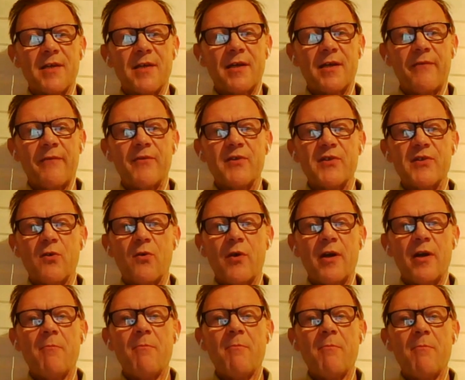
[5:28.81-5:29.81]
They never saw
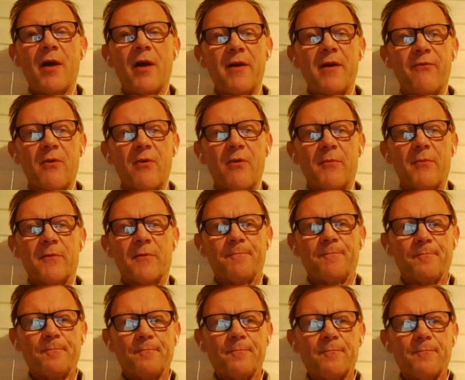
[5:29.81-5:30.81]
any money from
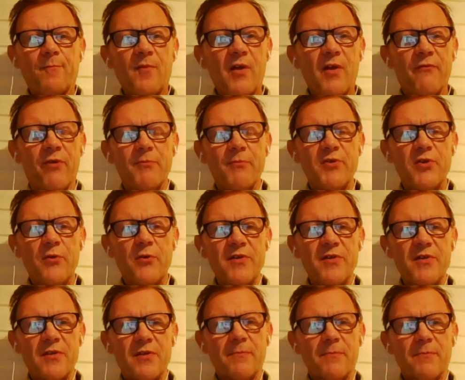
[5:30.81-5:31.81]

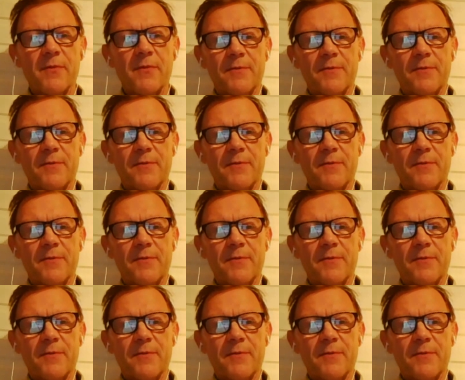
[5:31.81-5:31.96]
tourism,